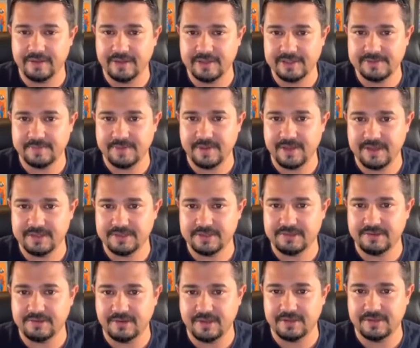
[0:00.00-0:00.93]
Nice
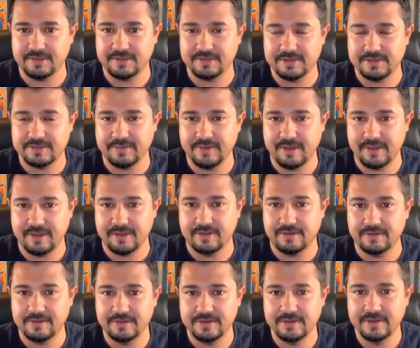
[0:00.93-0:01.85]
page quality as
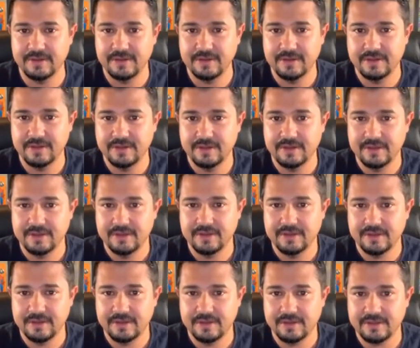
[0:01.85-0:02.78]
well.
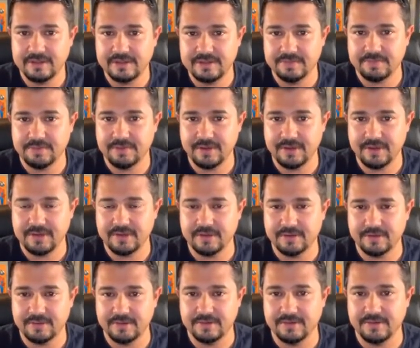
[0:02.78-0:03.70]
That's a
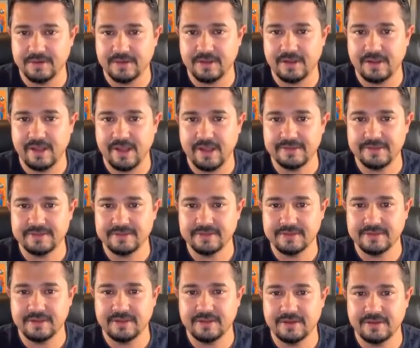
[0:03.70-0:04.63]
pre-code horror
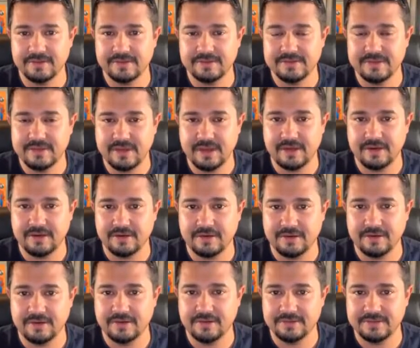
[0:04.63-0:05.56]
classic there,
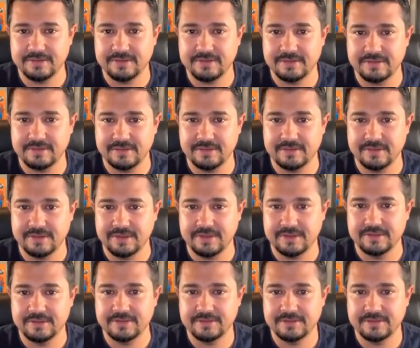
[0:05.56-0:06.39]
Scarecrow story.